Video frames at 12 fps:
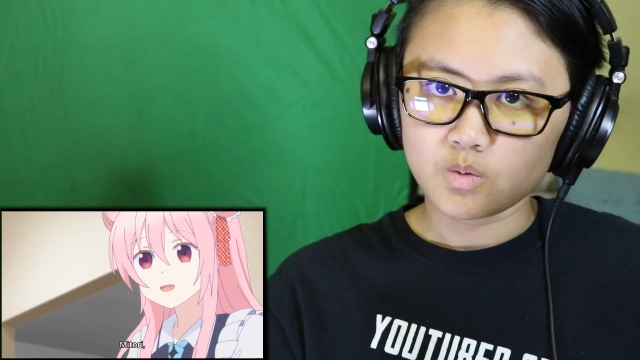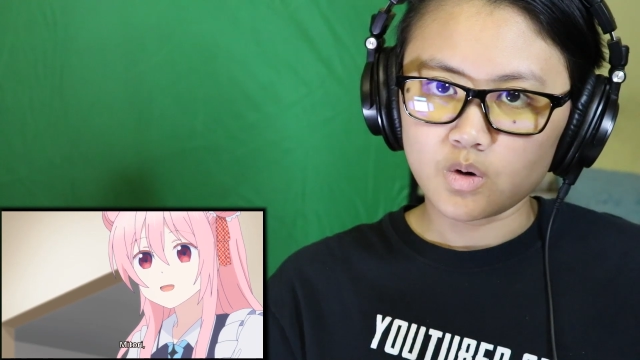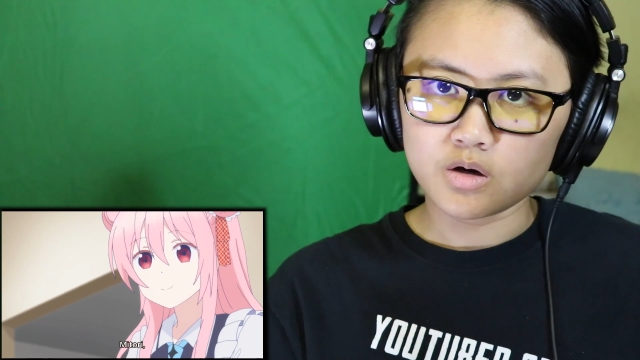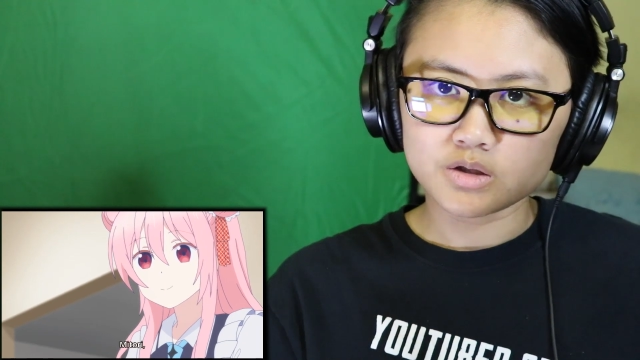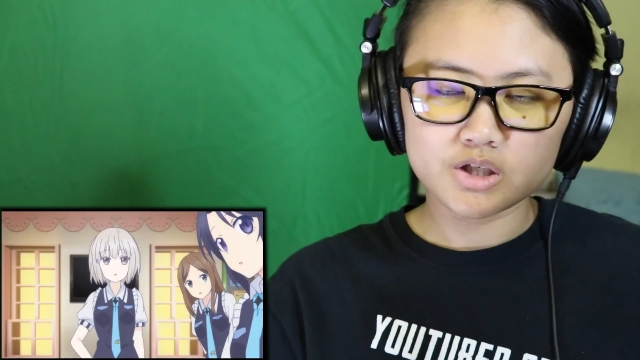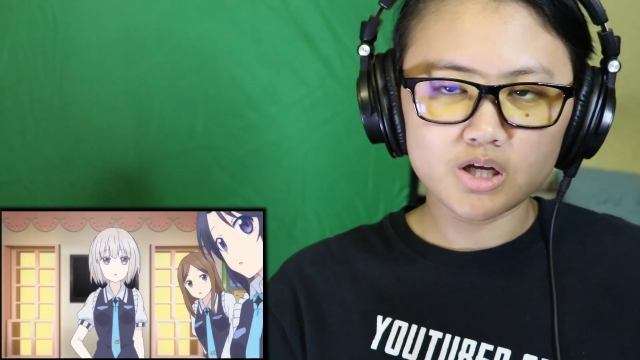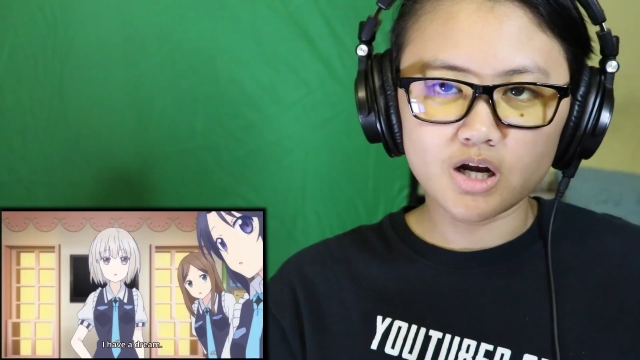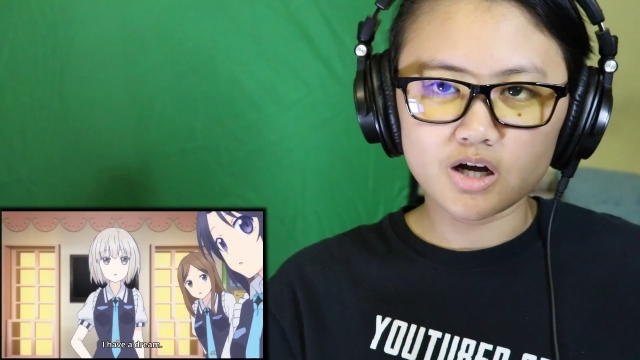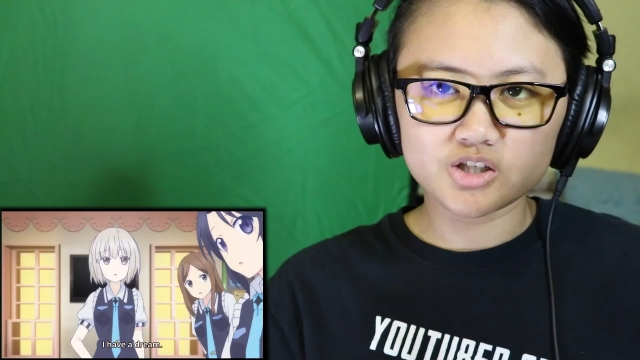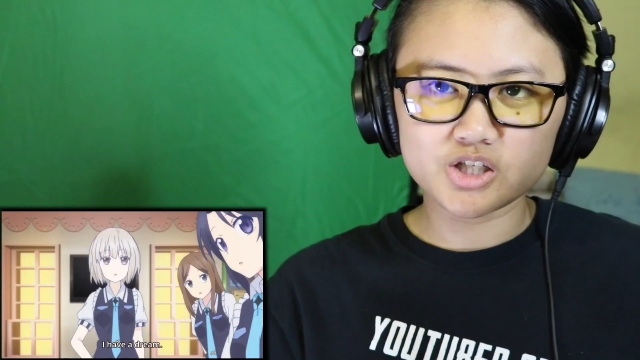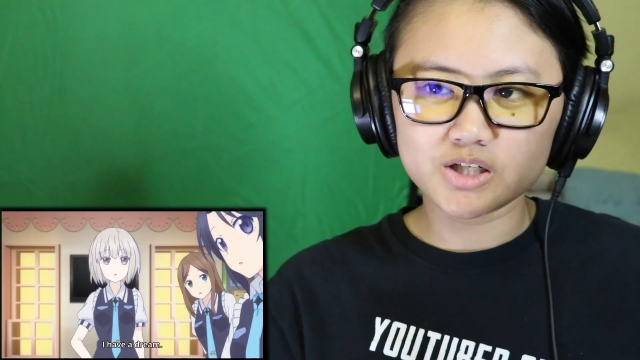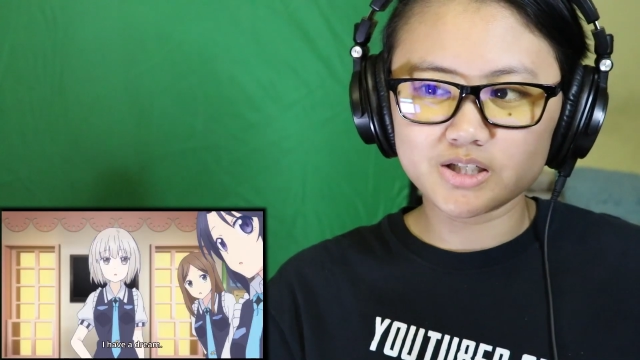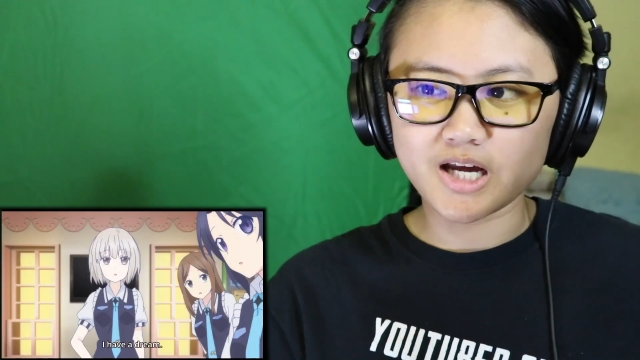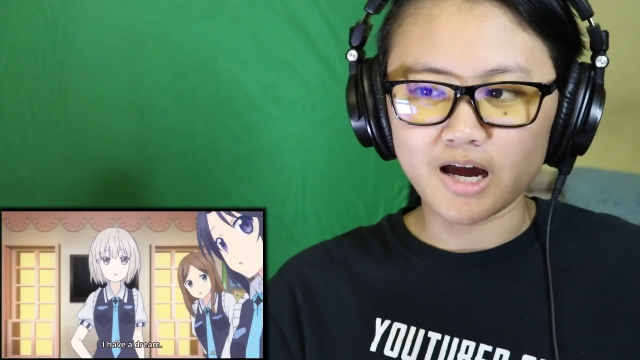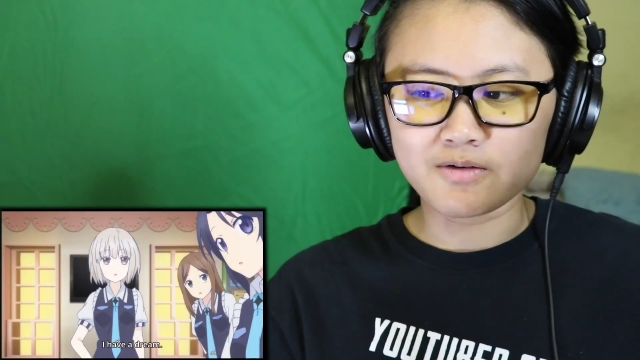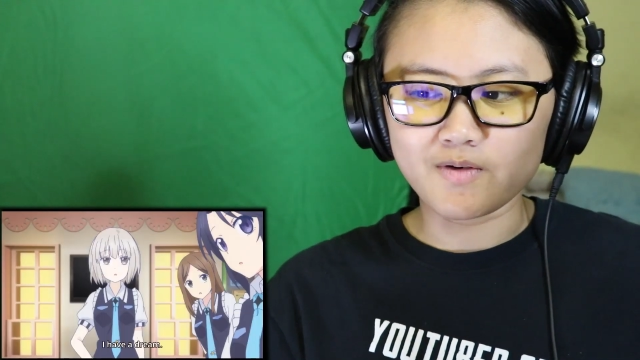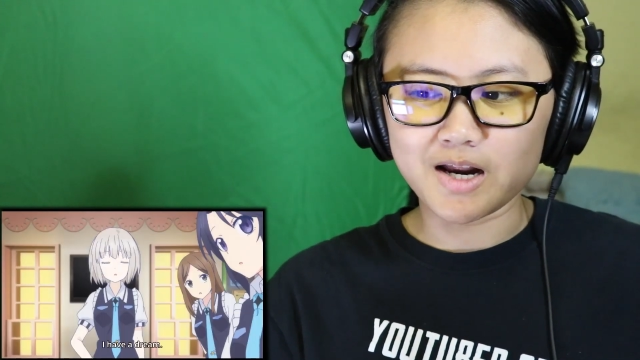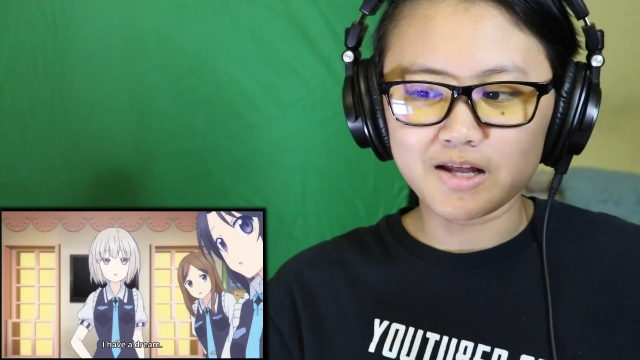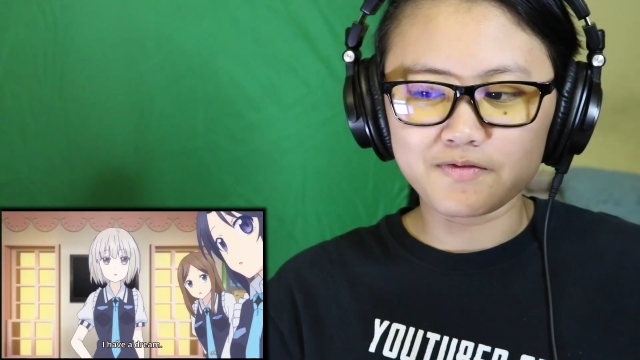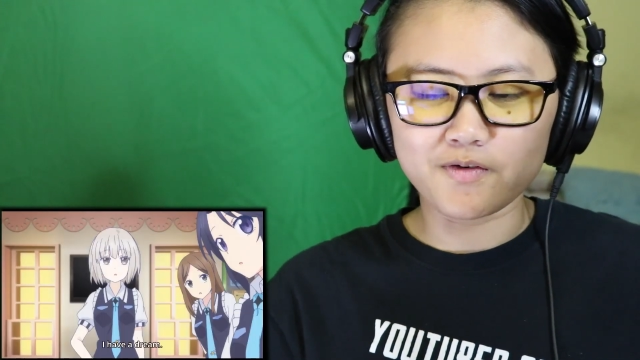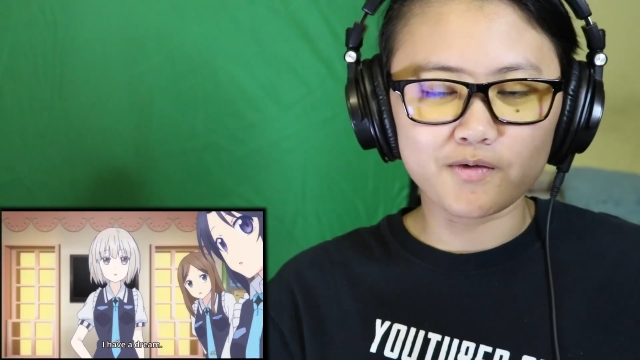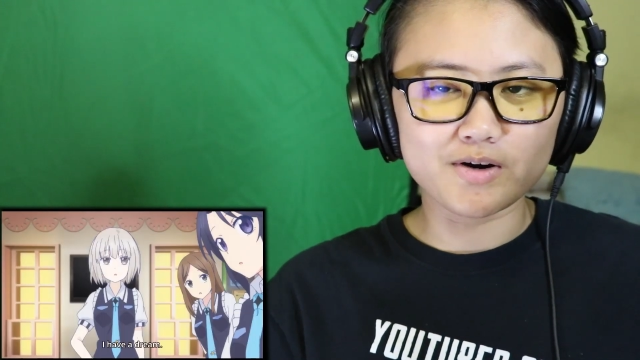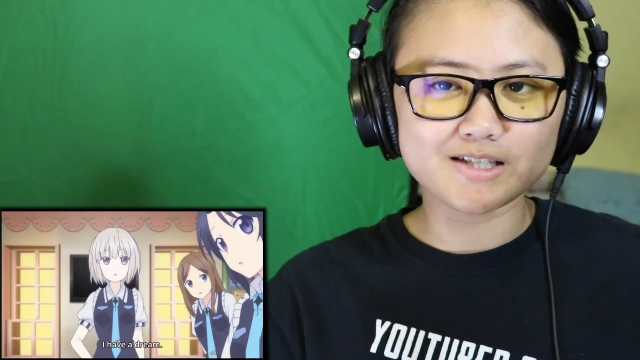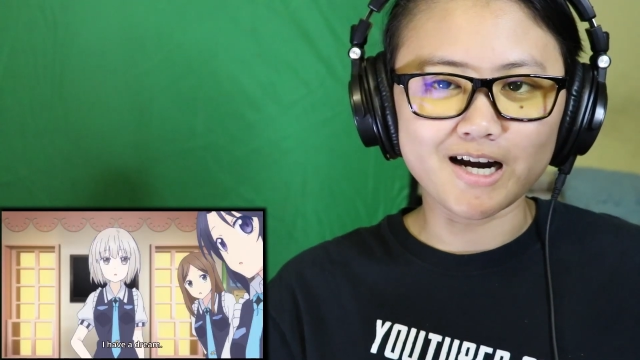Well, you know, she's getting ready
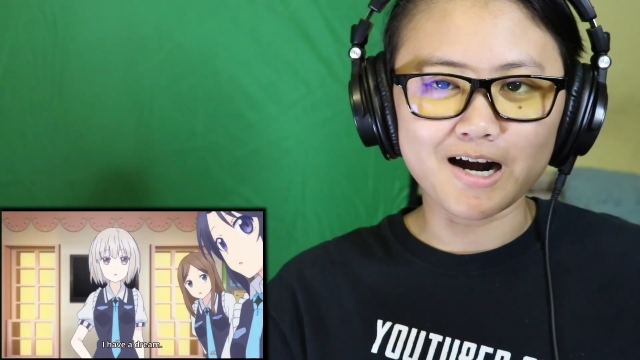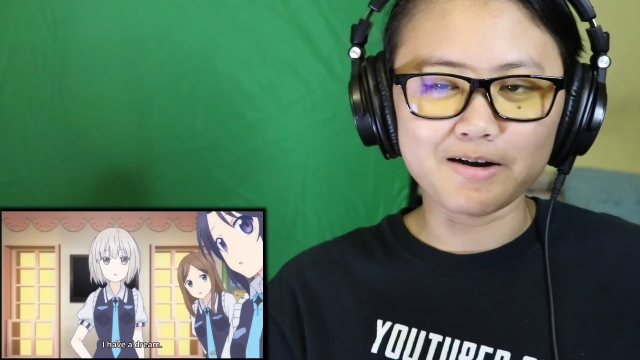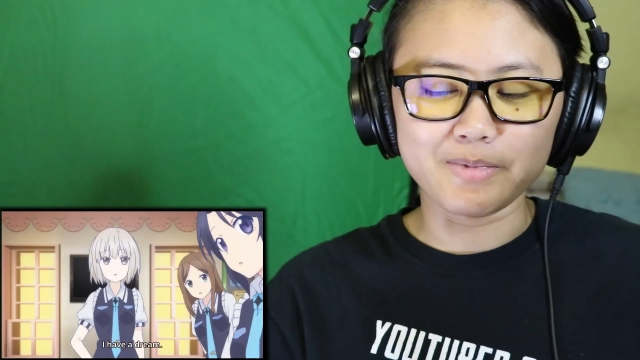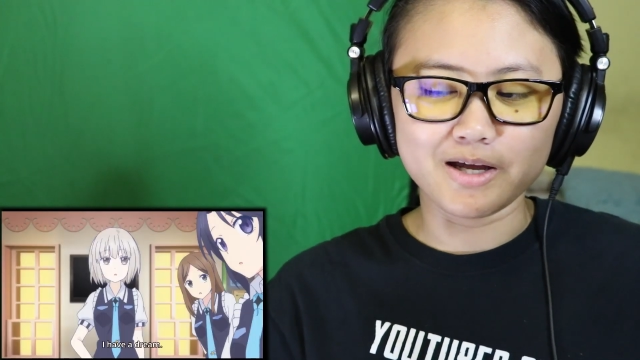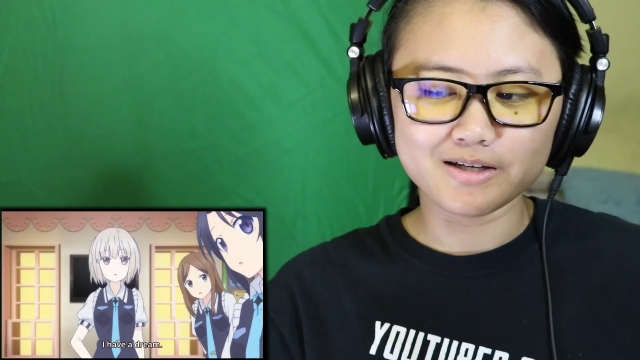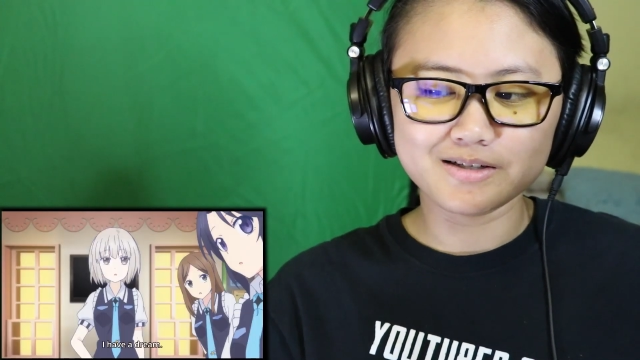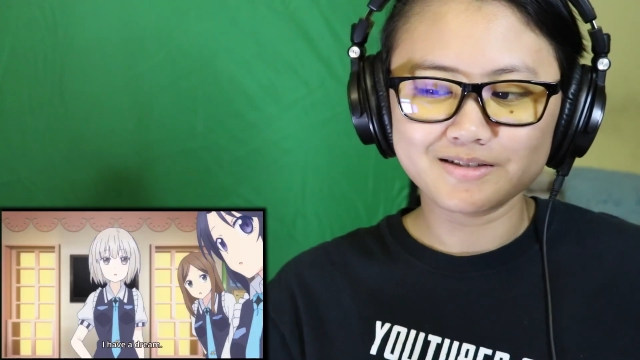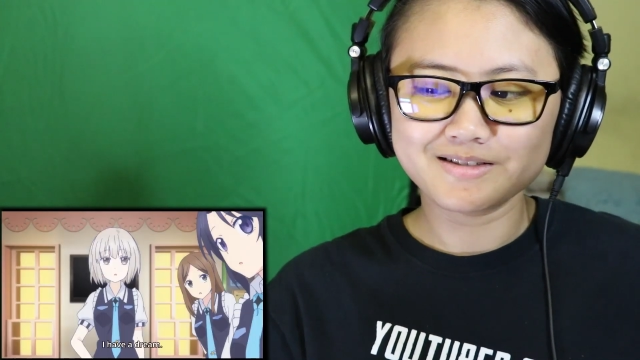for retirement.